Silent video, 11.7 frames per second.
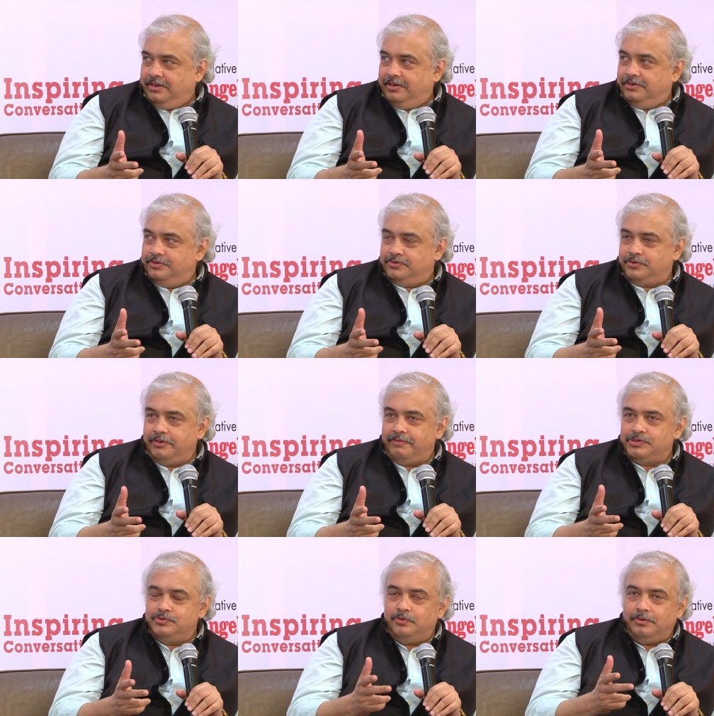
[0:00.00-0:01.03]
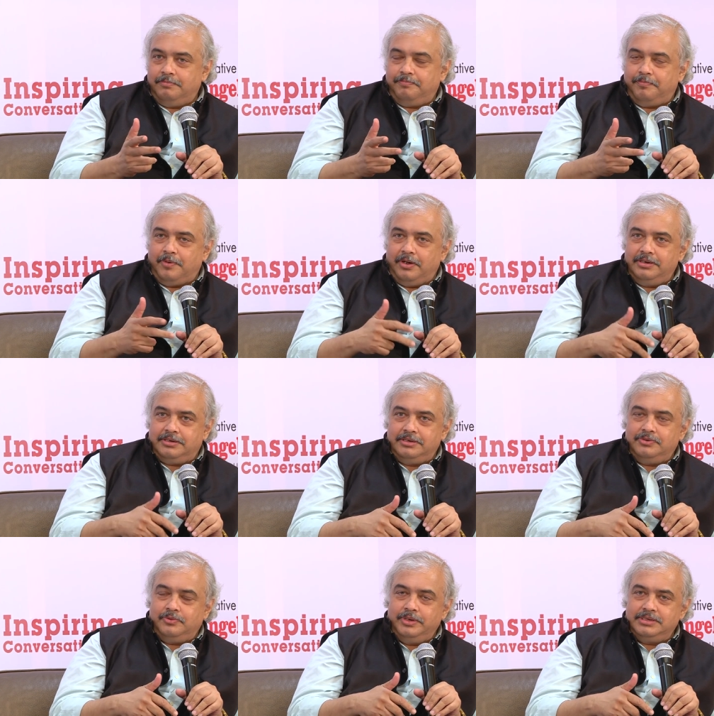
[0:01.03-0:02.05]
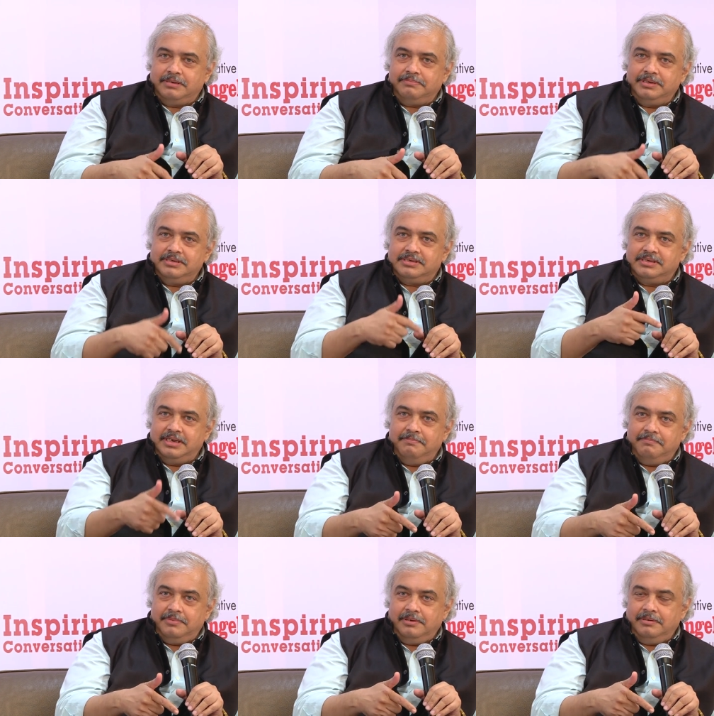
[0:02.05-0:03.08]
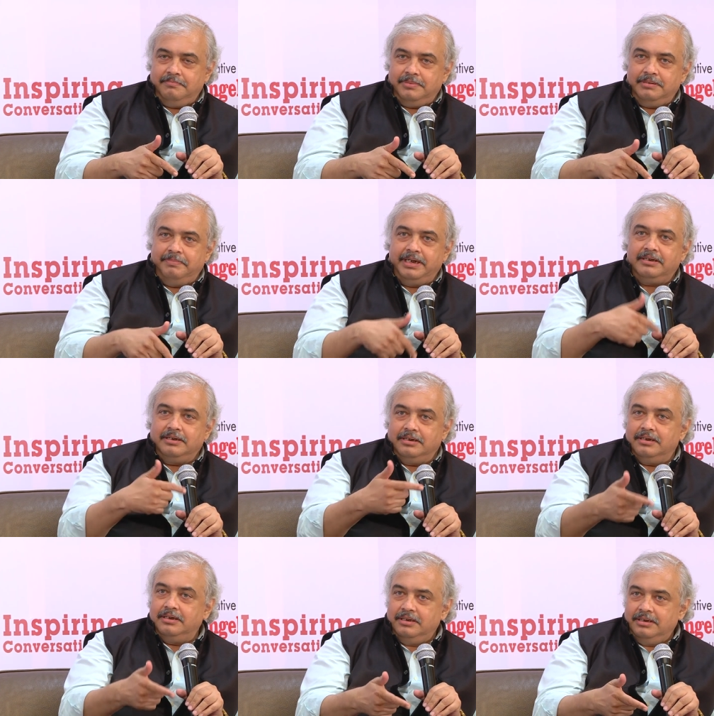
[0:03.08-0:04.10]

So there was no point in doing something same but better